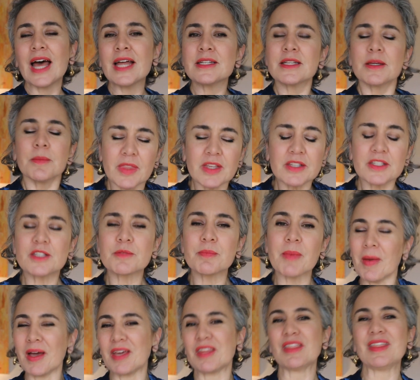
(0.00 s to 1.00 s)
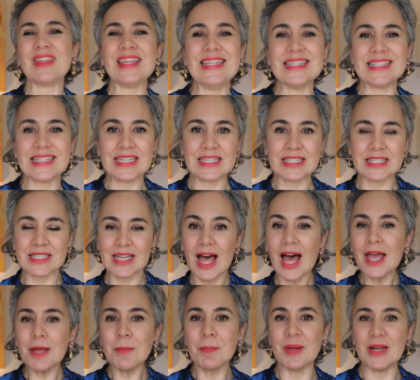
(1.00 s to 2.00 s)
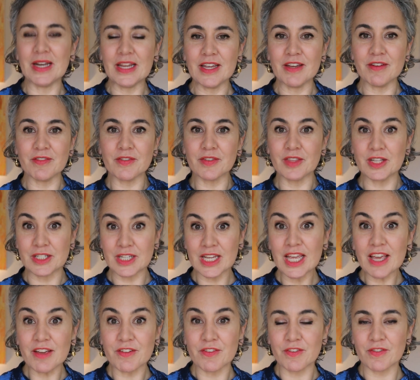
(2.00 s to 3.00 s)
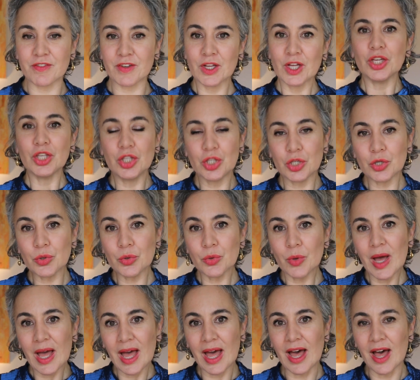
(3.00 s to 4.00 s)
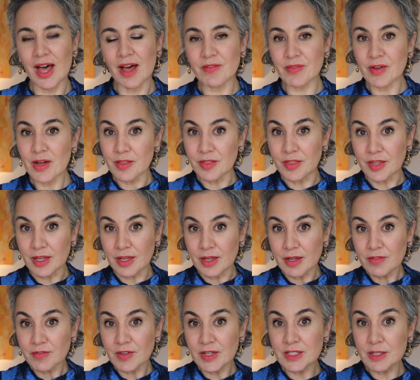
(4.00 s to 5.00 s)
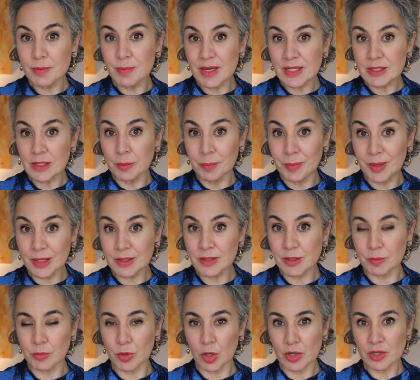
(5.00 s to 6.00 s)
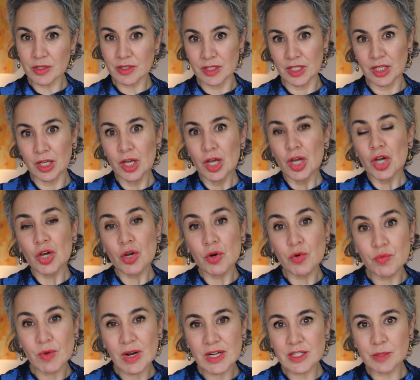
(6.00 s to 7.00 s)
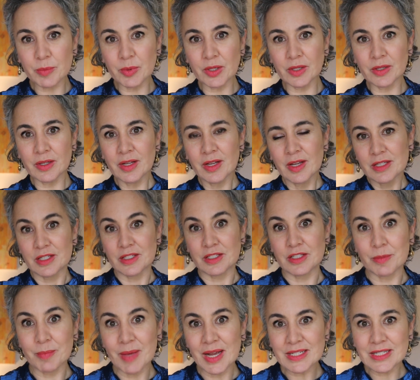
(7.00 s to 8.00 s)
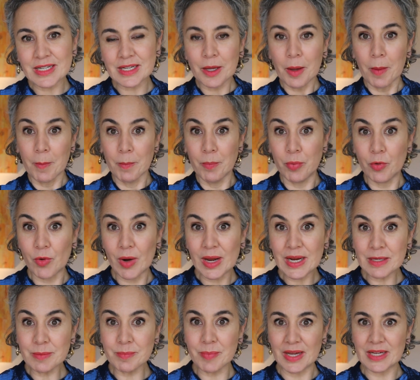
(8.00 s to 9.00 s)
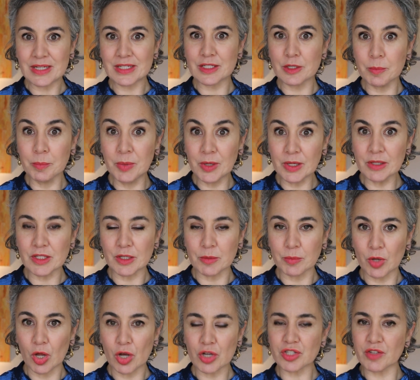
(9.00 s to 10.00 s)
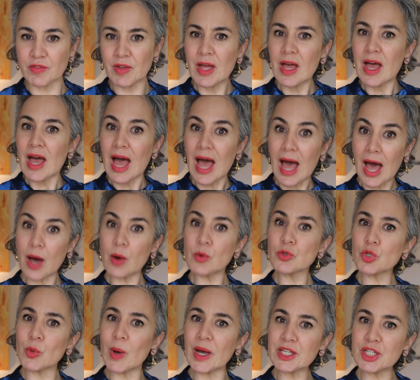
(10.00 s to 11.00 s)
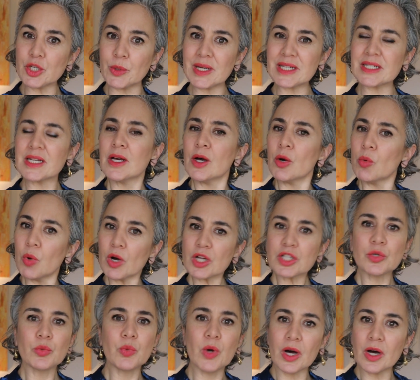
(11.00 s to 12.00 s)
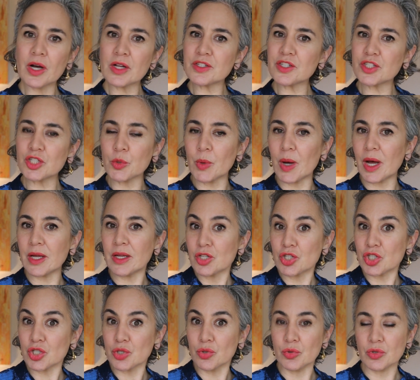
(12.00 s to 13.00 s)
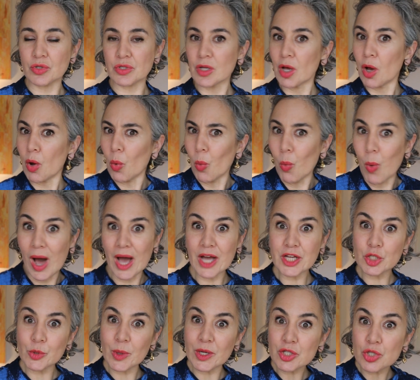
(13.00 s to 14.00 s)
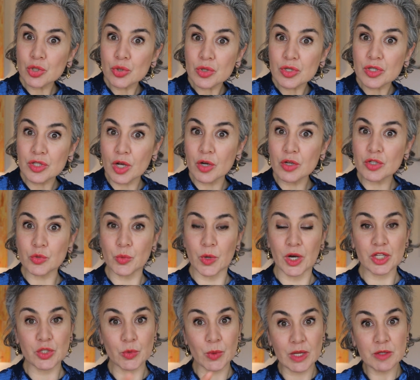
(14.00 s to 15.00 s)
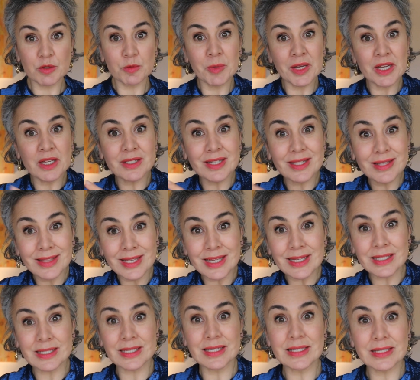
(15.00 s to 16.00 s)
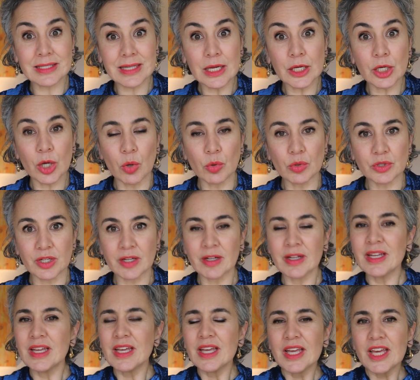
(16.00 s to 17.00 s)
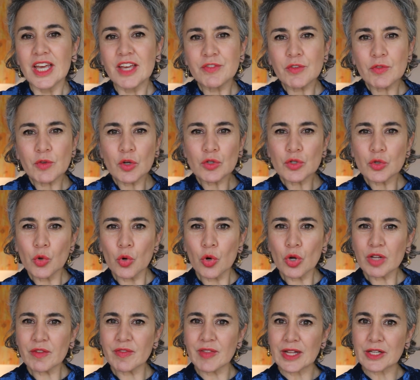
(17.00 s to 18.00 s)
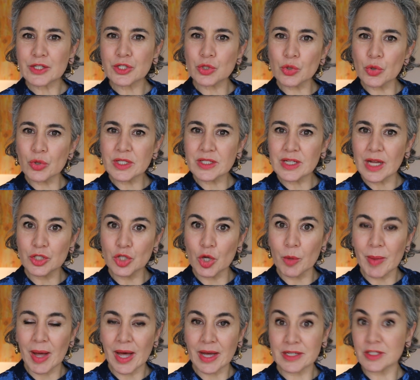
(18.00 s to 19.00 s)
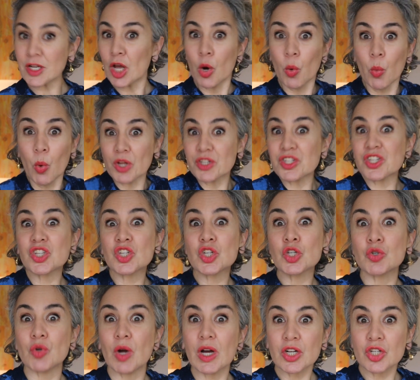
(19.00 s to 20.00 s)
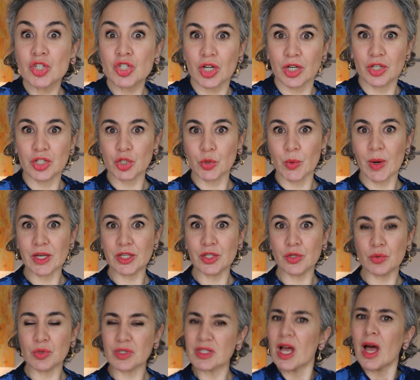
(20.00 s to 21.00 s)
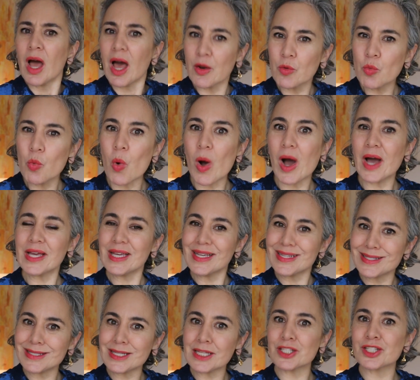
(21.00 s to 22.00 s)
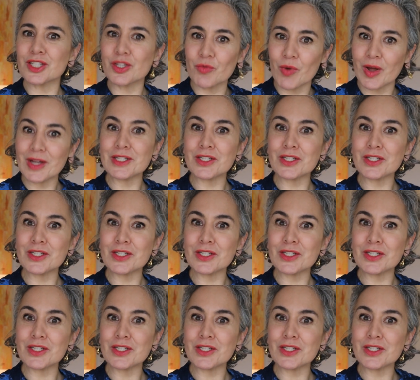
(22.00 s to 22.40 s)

And this is my thesis. I believe that if you have the fundamental building blocks, the credible, systematic, brain-based building blocks of how do I do it? What words do I choose? Why do I choose those words when I'm speaking to this stakeholder? If you've got all of that sorted in your mind, what structure do I use? And why is this the